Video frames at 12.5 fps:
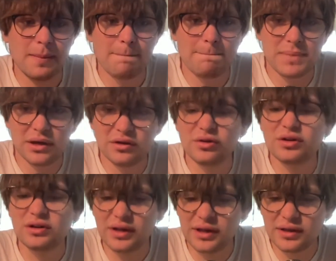Bill
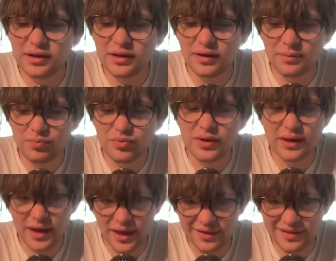Clinton did.
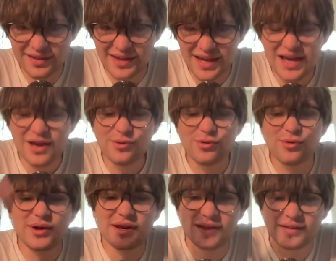Yes. So
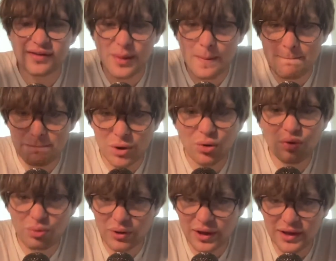it is
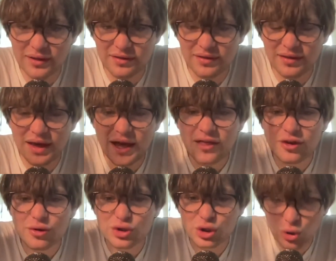both ways.
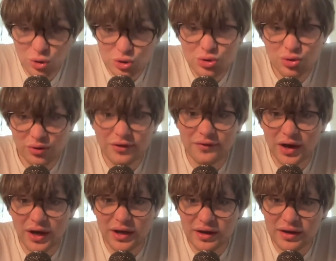There's a cultural
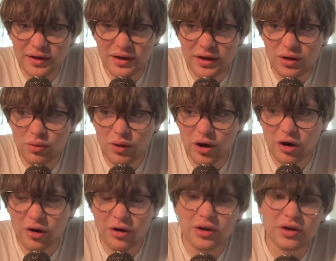divide
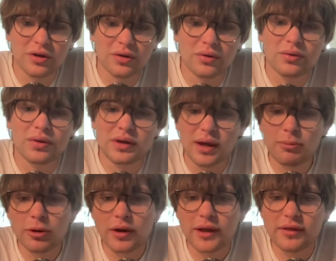where, you know,
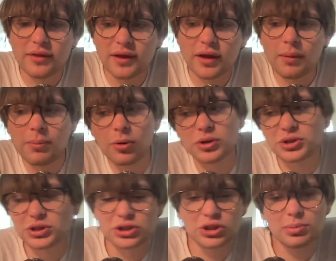Democrats think
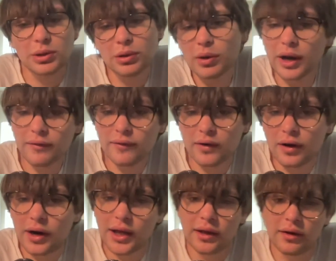abortion should be
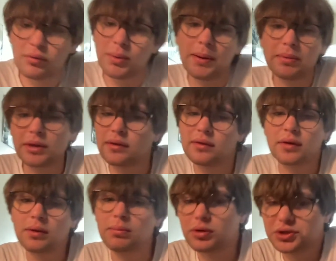whatever and Republicans
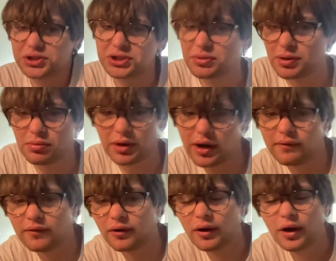think abortion should be
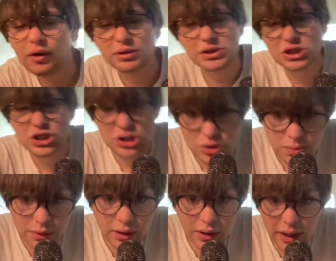whatever, which is
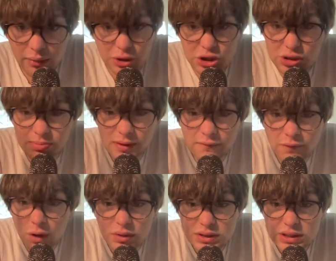stupid, and we shouldn't be
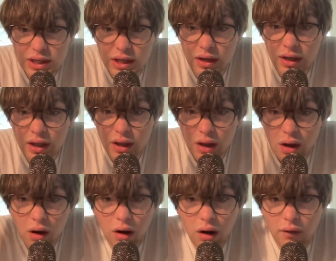focusing
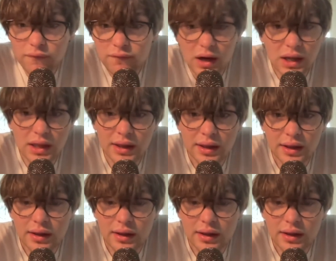our fucking